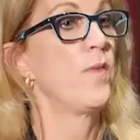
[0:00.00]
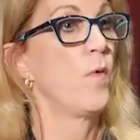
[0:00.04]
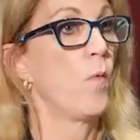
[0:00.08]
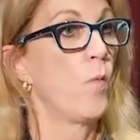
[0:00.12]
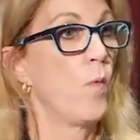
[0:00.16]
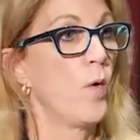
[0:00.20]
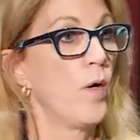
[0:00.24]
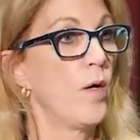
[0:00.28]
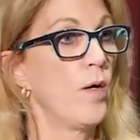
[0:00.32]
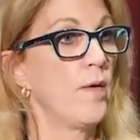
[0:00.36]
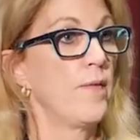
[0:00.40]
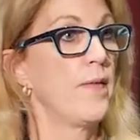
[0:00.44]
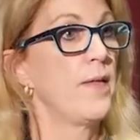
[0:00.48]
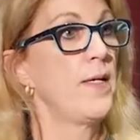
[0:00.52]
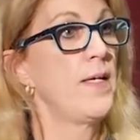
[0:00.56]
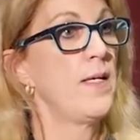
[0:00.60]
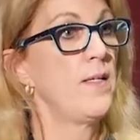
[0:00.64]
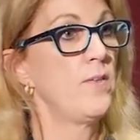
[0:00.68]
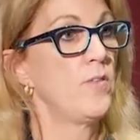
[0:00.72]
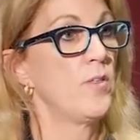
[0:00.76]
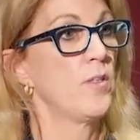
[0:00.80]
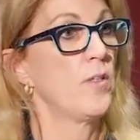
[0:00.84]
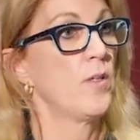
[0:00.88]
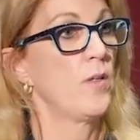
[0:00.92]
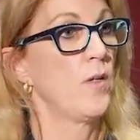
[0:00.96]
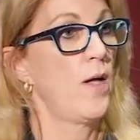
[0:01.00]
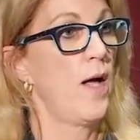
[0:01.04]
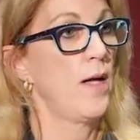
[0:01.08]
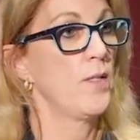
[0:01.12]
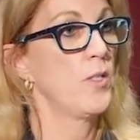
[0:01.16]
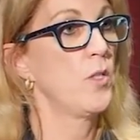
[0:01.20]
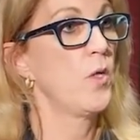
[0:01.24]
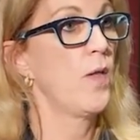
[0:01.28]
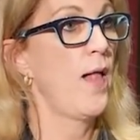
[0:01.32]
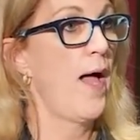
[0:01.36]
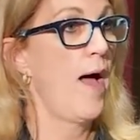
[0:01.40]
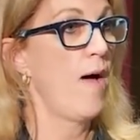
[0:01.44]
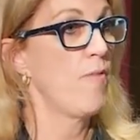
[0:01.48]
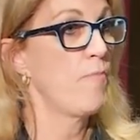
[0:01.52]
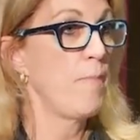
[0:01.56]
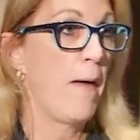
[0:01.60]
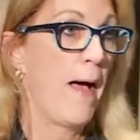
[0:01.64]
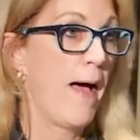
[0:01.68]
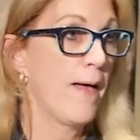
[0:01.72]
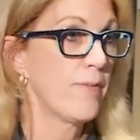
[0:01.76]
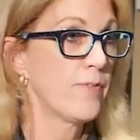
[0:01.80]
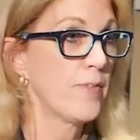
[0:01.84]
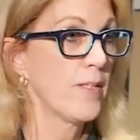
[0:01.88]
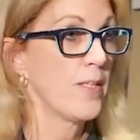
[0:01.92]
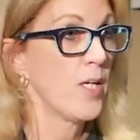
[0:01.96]
the word, the easier you'll have
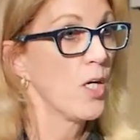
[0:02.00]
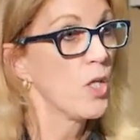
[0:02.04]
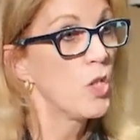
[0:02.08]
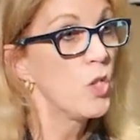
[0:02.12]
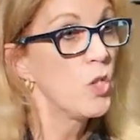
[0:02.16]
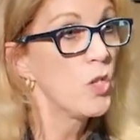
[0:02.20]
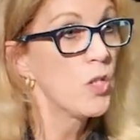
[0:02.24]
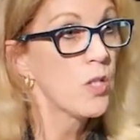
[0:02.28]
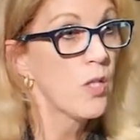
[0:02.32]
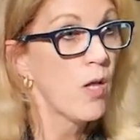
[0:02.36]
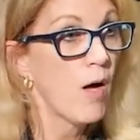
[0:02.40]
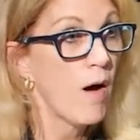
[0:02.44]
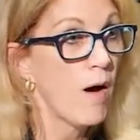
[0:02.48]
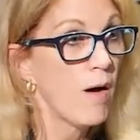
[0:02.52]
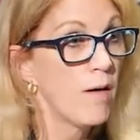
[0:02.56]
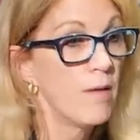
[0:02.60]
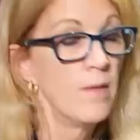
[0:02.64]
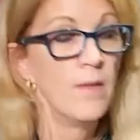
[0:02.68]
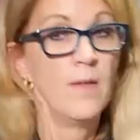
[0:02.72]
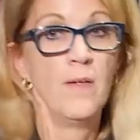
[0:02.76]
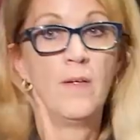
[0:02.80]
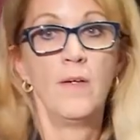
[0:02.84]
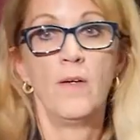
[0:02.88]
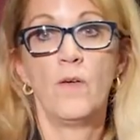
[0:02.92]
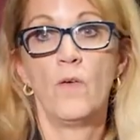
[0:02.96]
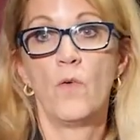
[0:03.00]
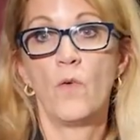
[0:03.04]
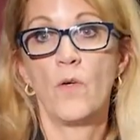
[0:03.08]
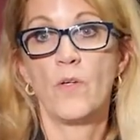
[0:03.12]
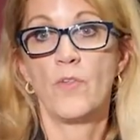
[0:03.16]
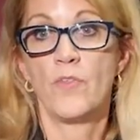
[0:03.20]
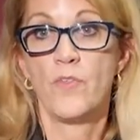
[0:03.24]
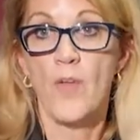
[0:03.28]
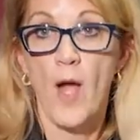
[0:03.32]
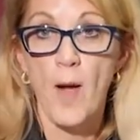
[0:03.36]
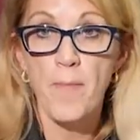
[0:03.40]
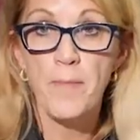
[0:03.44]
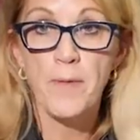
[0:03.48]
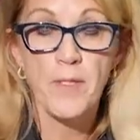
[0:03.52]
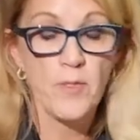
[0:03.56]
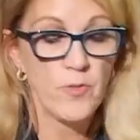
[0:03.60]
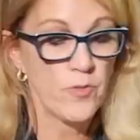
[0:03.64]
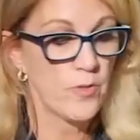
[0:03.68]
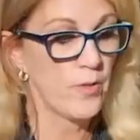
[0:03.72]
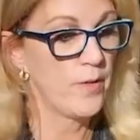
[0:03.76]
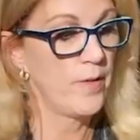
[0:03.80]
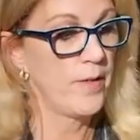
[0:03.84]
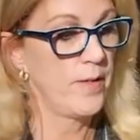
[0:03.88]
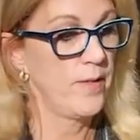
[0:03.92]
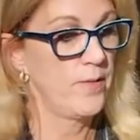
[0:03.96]
passing a good law or stopping
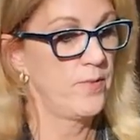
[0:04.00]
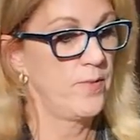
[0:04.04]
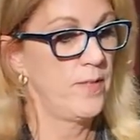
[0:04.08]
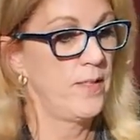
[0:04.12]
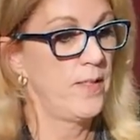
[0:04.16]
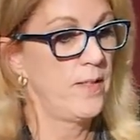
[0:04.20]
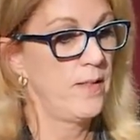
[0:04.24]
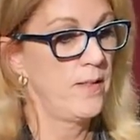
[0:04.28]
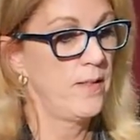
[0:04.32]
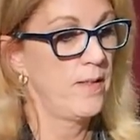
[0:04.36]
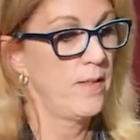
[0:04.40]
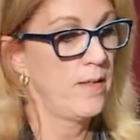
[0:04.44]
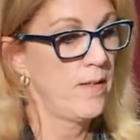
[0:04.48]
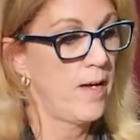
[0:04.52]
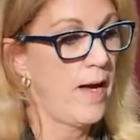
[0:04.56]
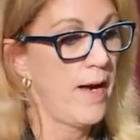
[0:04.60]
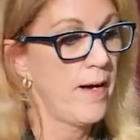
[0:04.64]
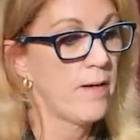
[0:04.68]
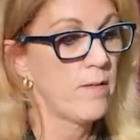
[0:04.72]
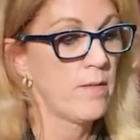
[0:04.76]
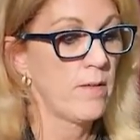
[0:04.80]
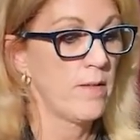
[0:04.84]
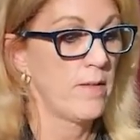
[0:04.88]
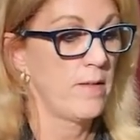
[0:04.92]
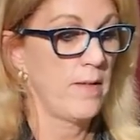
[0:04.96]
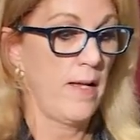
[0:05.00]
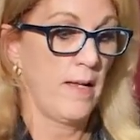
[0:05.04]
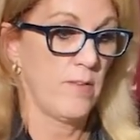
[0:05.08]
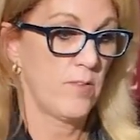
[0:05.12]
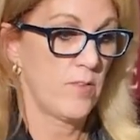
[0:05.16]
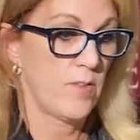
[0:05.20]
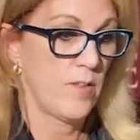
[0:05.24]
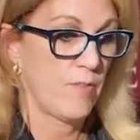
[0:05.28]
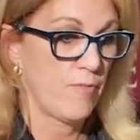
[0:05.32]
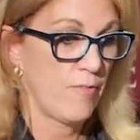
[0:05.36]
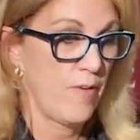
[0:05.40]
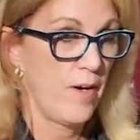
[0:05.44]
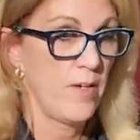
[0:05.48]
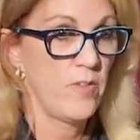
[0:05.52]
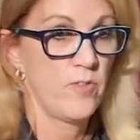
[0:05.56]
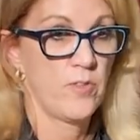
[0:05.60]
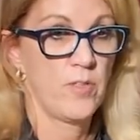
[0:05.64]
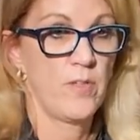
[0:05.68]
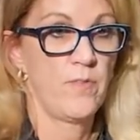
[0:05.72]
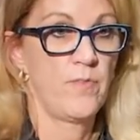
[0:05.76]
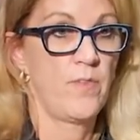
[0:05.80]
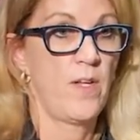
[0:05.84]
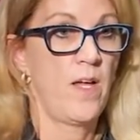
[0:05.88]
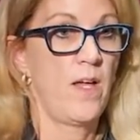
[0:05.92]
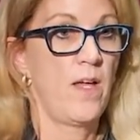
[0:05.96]
surrogacy in Ireland, as the French
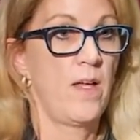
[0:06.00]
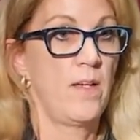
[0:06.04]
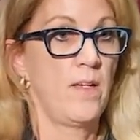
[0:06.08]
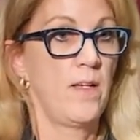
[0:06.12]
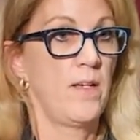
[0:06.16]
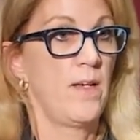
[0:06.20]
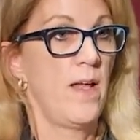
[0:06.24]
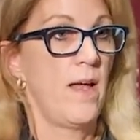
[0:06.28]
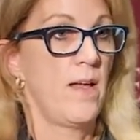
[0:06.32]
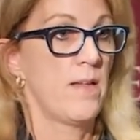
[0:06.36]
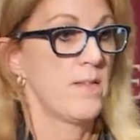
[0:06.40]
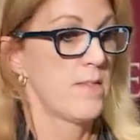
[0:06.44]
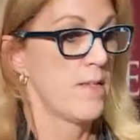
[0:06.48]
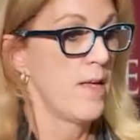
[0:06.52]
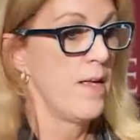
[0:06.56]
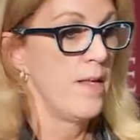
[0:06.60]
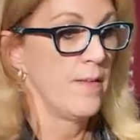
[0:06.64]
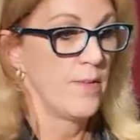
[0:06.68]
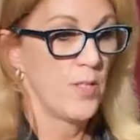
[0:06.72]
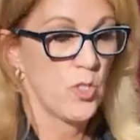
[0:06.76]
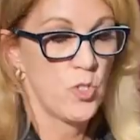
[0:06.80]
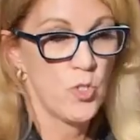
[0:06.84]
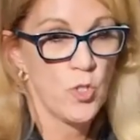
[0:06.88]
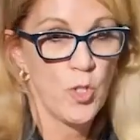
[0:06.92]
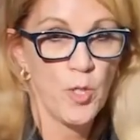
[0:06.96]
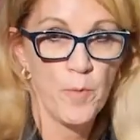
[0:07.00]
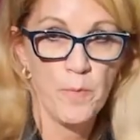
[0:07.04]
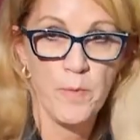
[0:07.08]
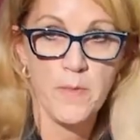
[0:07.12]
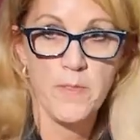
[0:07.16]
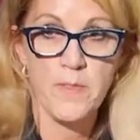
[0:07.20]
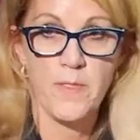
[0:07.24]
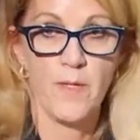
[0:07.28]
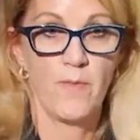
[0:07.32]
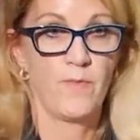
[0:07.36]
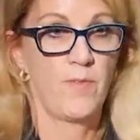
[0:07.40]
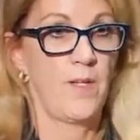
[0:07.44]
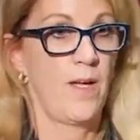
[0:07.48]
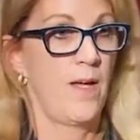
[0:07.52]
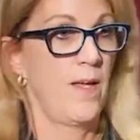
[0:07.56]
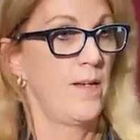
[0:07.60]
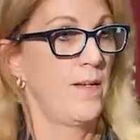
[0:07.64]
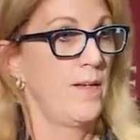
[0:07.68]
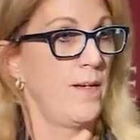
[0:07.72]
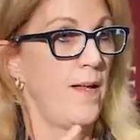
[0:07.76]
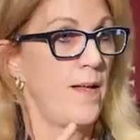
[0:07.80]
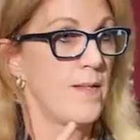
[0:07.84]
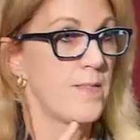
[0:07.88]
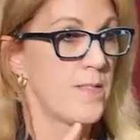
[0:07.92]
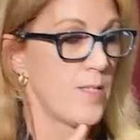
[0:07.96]
have done, and as the Germans have done,
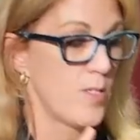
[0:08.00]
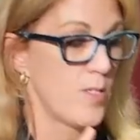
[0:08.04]
and as